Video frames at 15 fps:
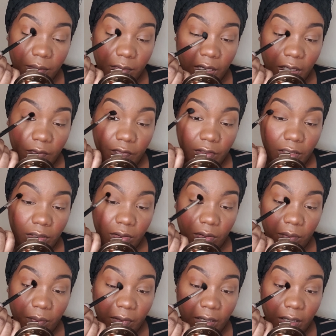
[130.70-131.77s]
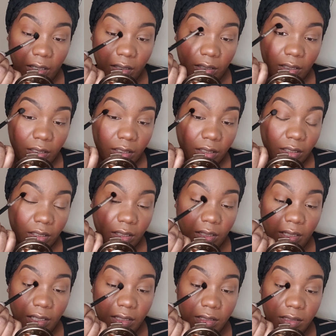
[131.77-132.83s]
really don't mind. And a
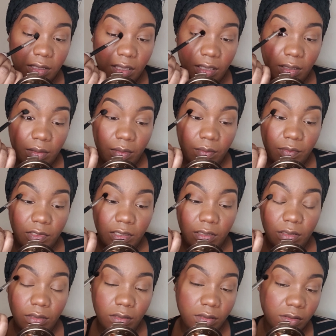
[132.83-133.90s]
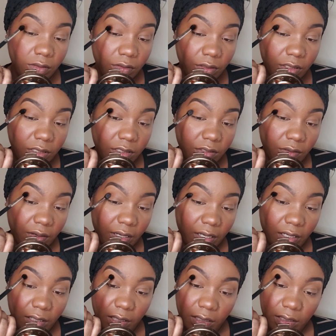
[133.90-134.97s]
lot of times, you can just go
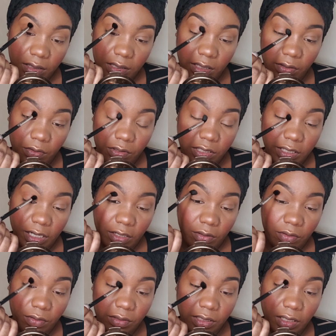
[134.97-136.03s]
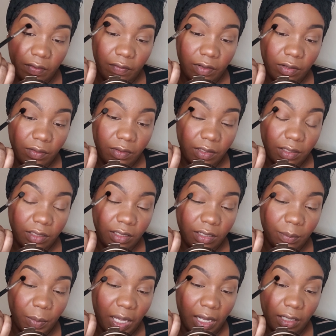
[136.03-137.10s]
ahead and get the single shadows, even though
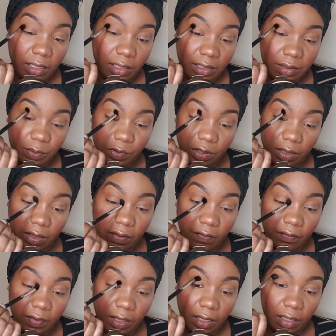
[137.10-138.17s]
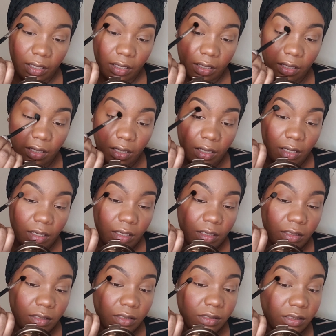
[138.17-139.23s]
the palette is more convenient.
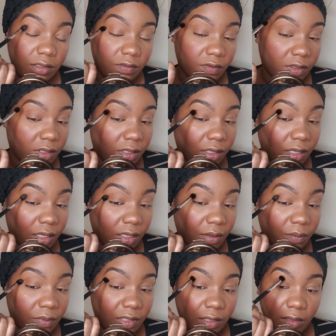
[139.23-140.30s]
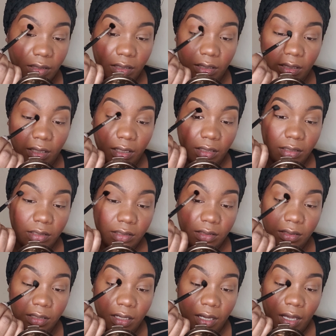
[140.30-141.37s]
This is really like blending nice.
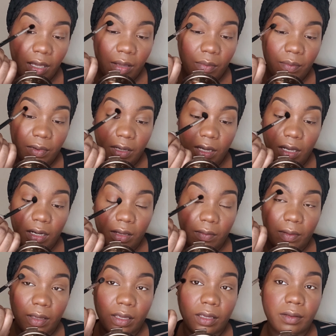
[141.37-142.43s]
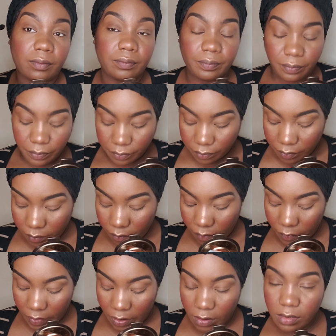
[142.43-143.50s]
But anyway,
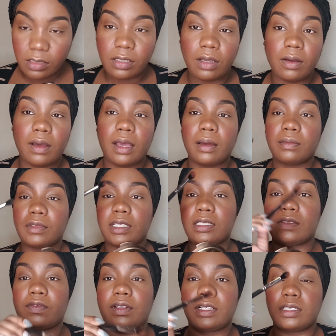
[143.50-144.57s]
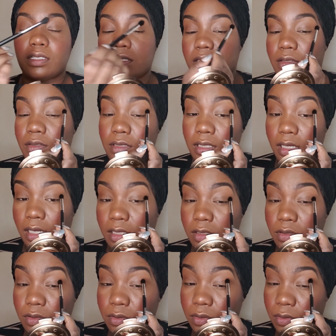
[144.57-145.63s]
so I'm just really using it
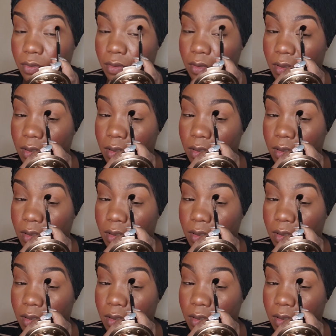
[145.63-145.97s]
to